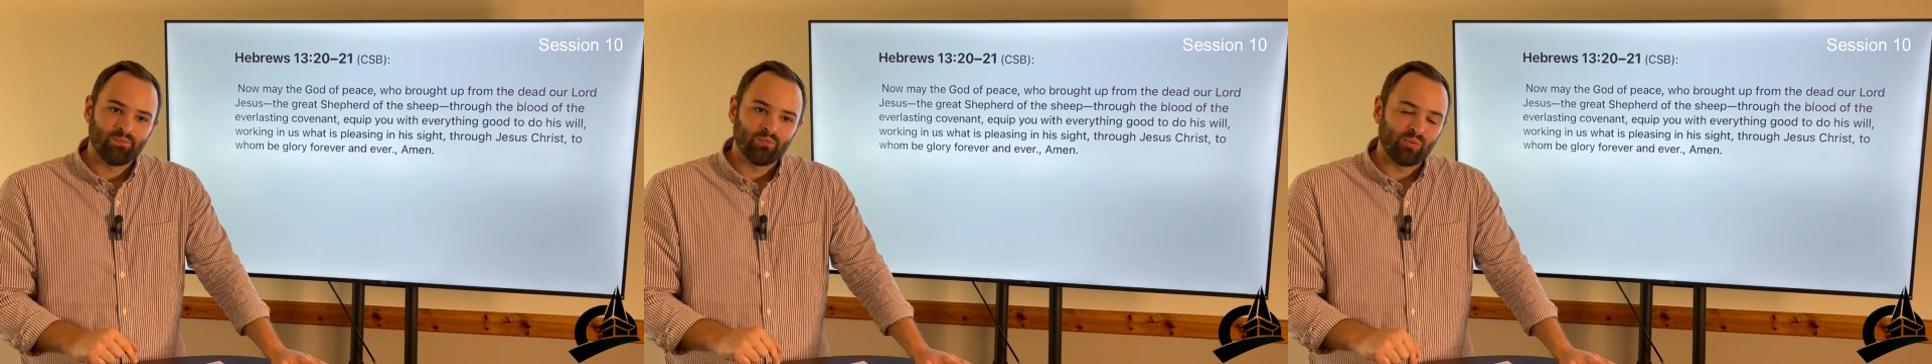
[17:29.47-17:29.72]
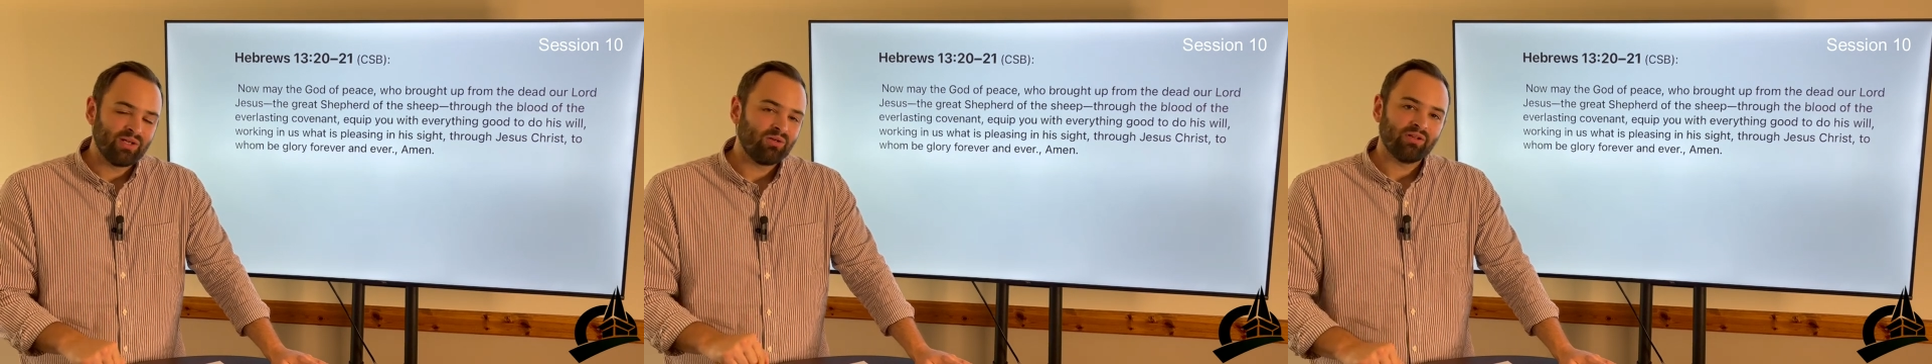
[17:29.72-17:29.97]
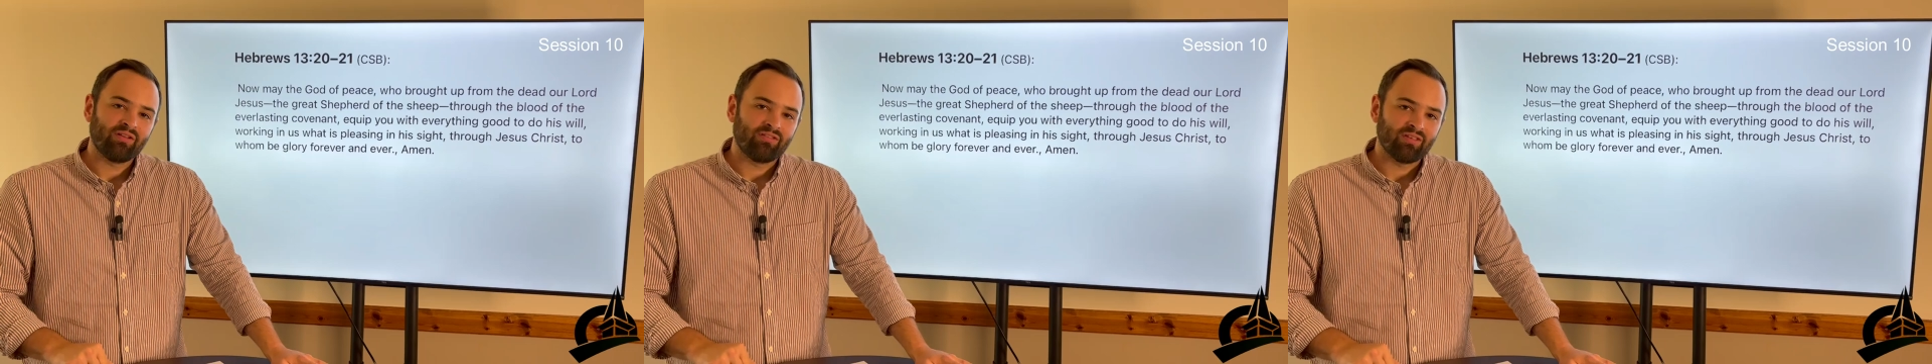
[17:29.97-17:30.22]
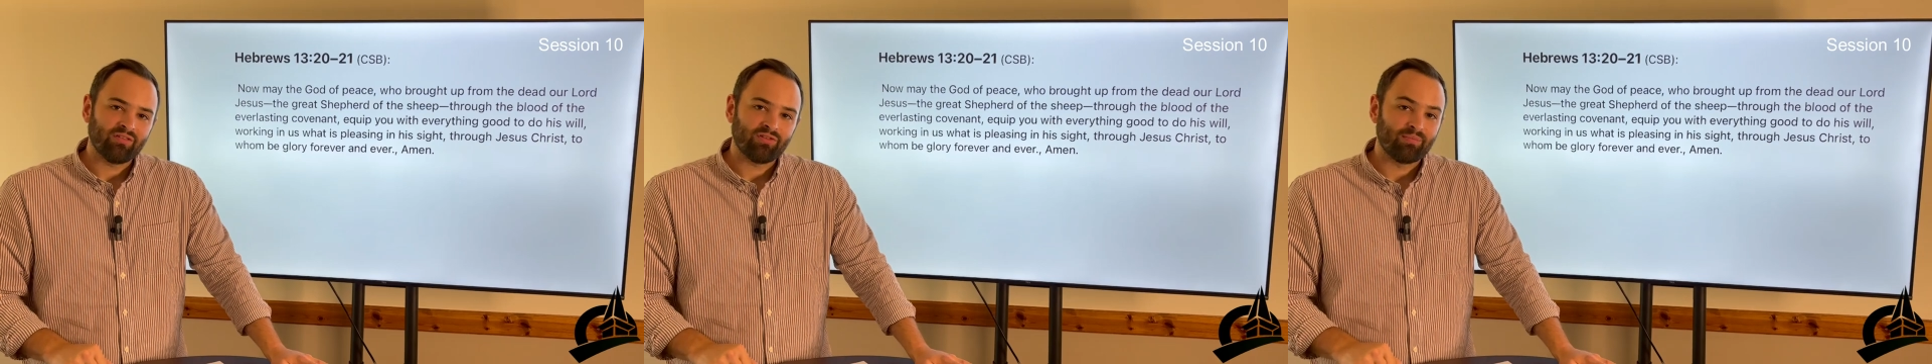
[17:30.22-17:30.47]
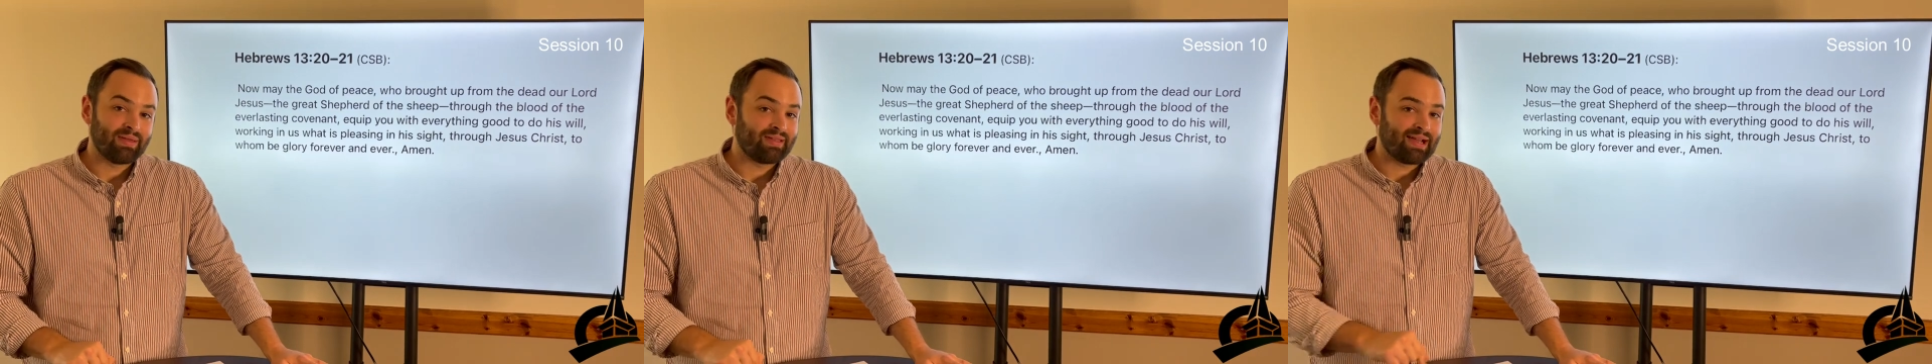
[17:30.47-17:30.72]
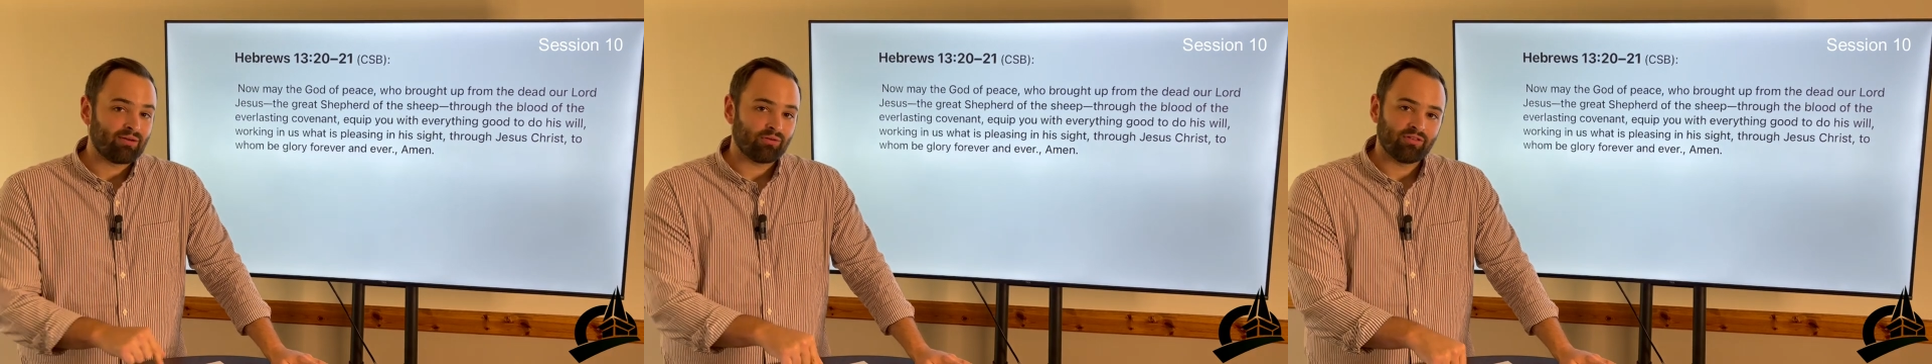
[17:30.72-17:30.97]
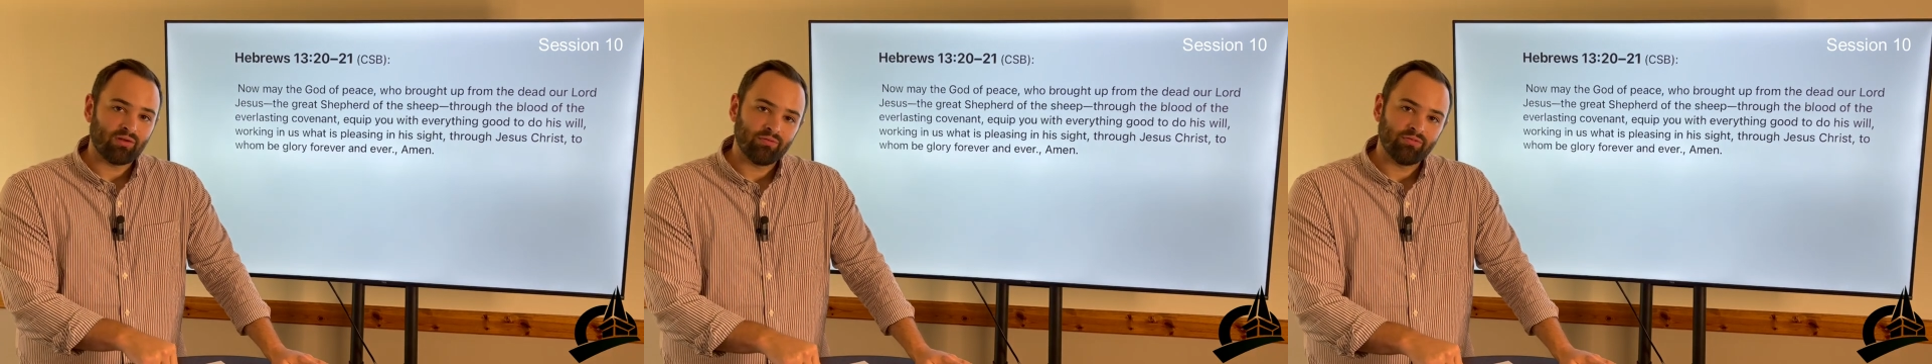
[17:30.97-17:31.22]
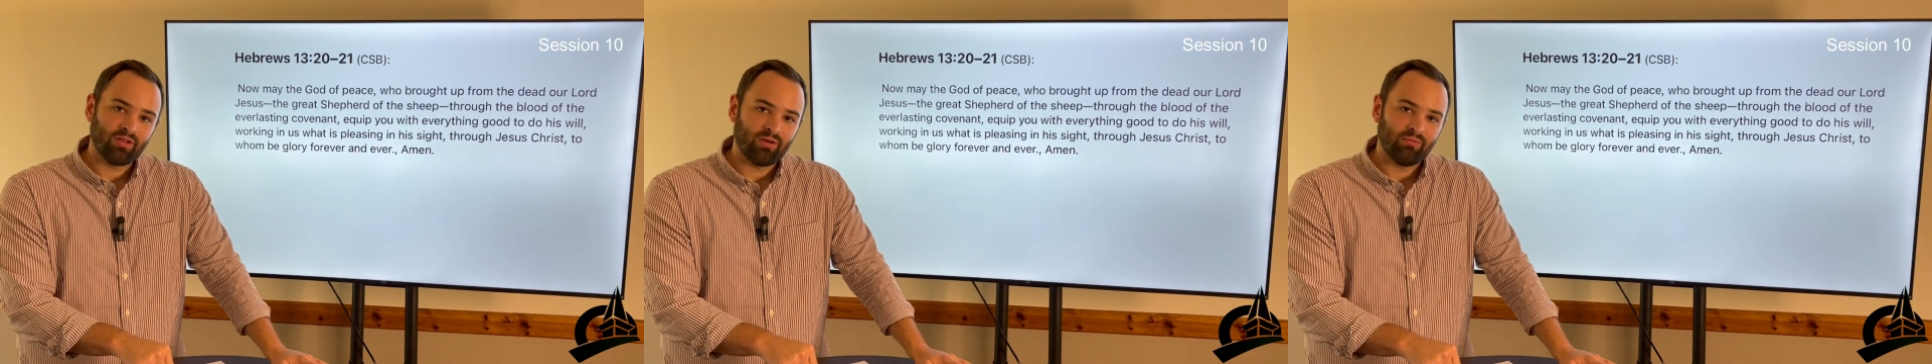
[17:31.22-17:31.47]
we don't exist to make
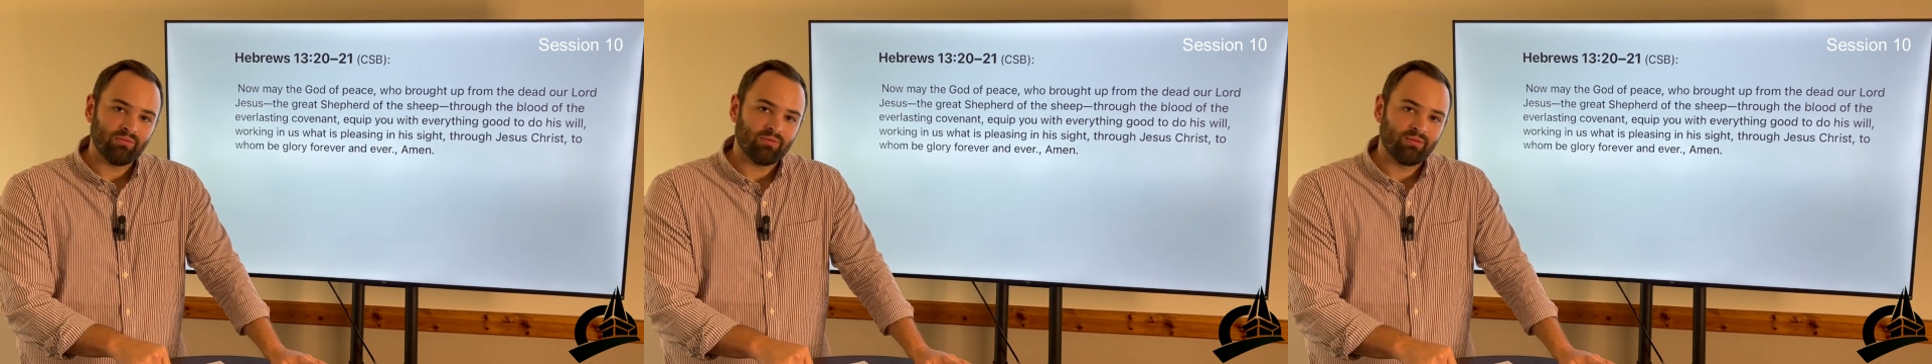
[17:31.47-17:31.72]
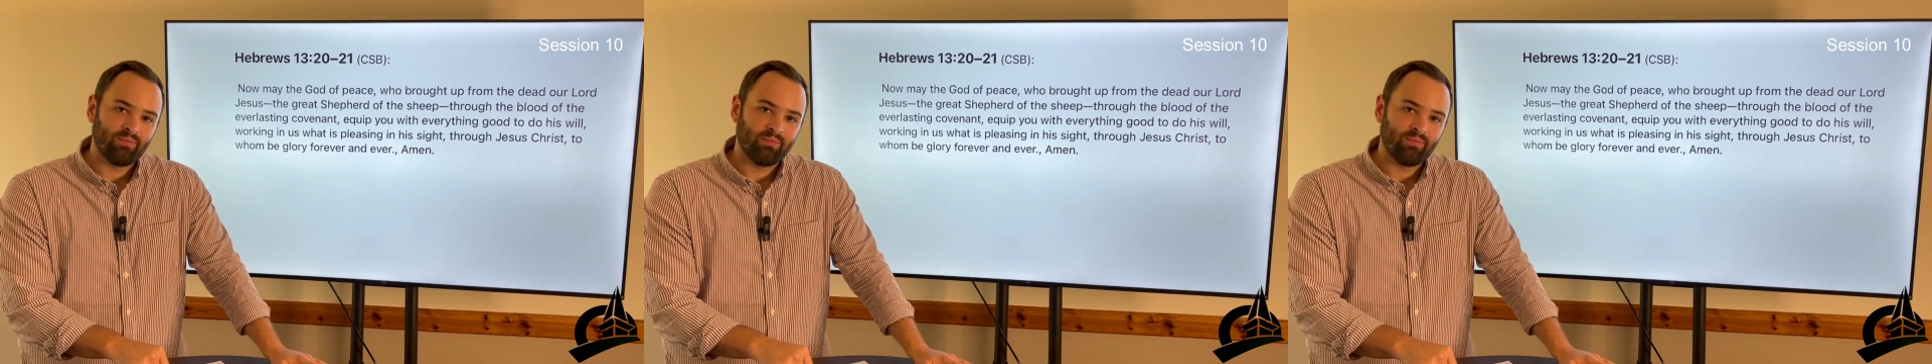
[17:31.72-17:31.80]
ourselves known.